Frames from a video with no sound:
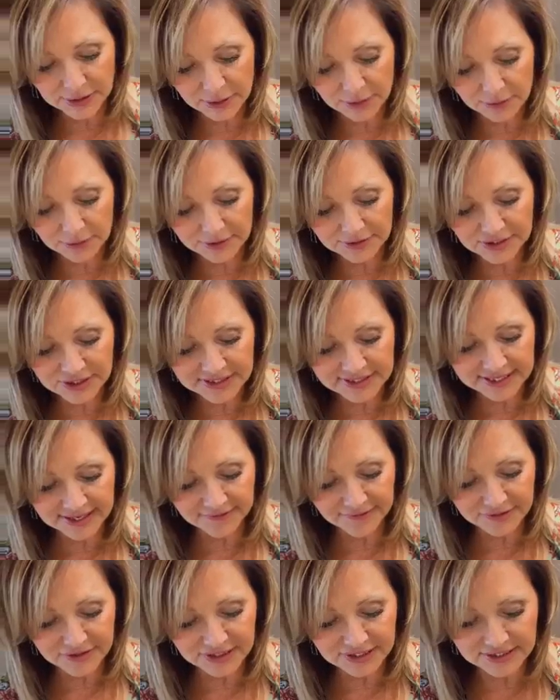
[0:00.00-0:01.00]
So we'll
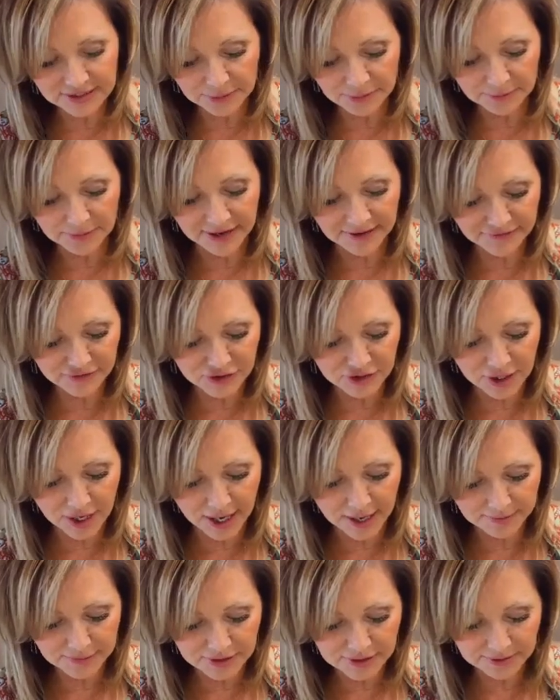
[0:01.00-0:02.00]
just give just a rough
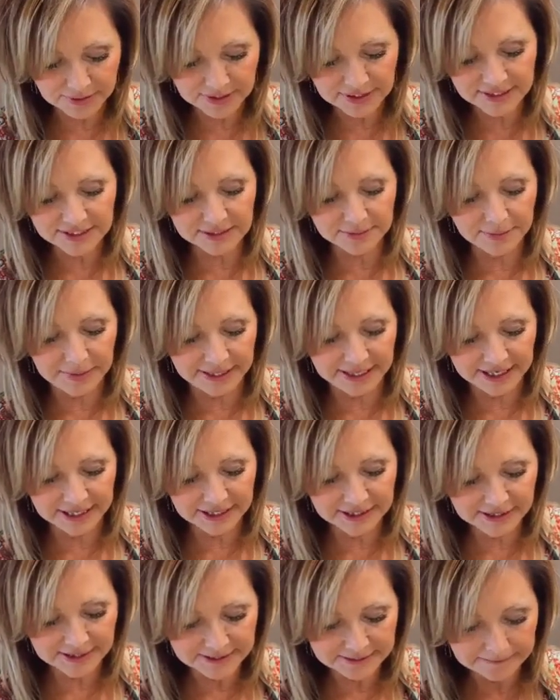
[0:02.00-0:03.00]
chop to our
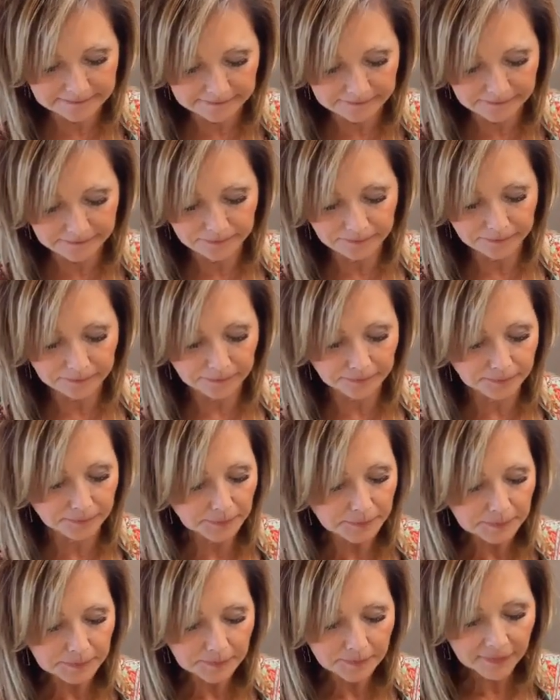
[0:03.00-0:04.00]
spinach.
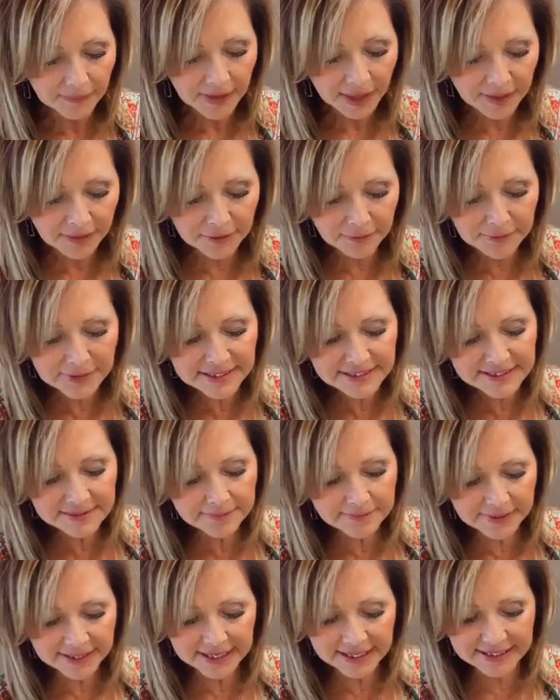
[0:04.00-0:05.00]
The
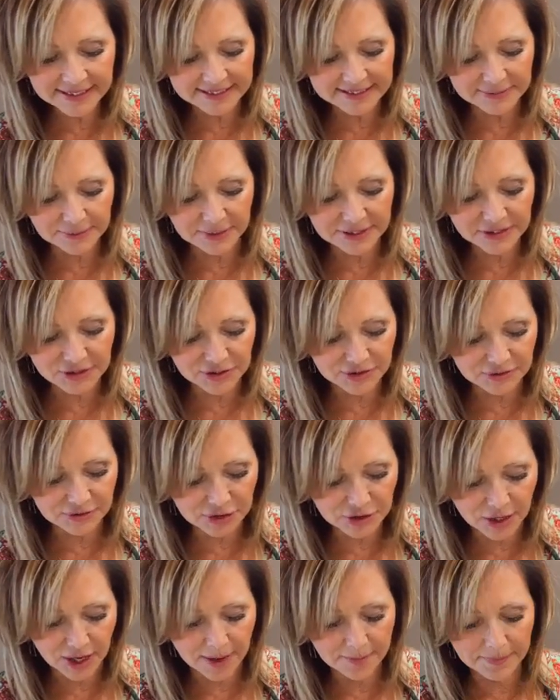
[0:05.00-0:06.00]
reason being is once
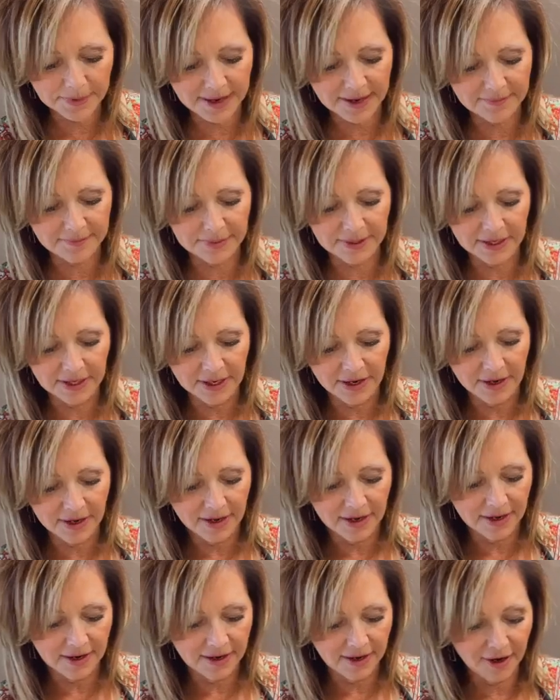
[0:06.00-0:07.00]
you chop up,
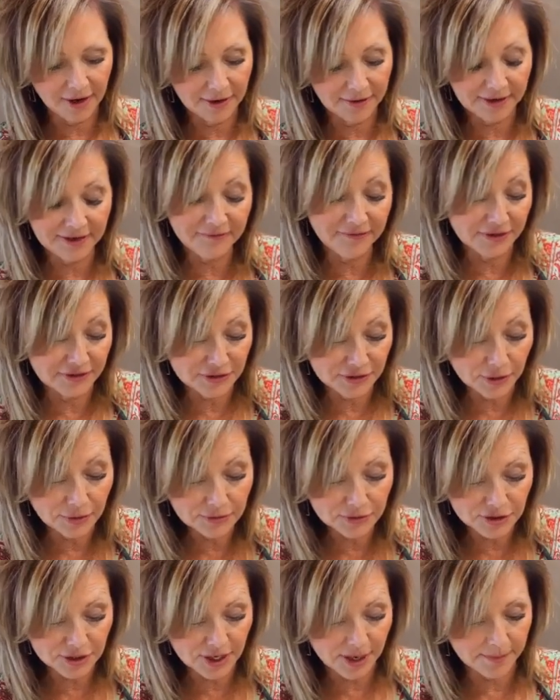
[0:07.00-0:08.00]
or if you
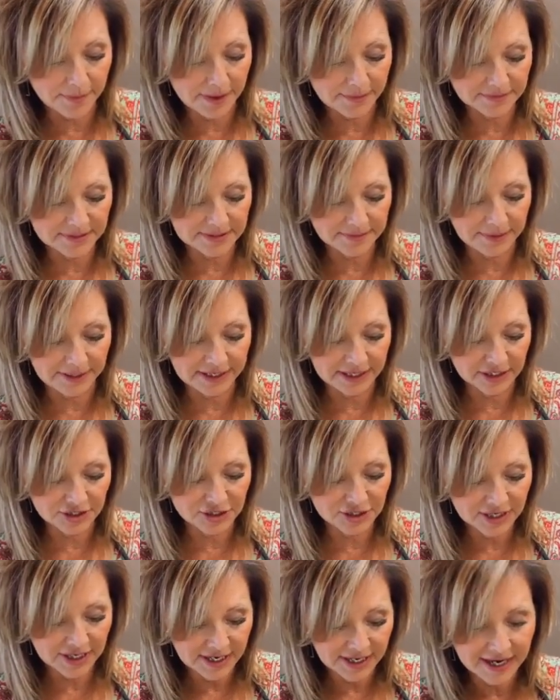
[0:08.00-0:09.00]
don't chop up
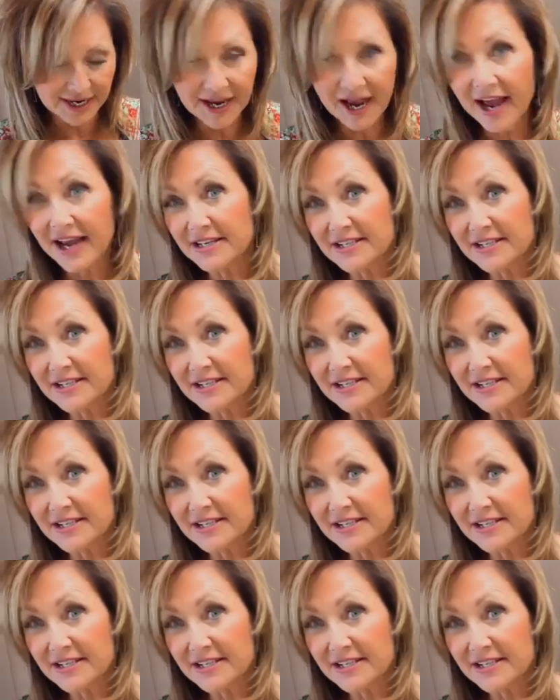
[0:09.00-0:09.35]
spinach,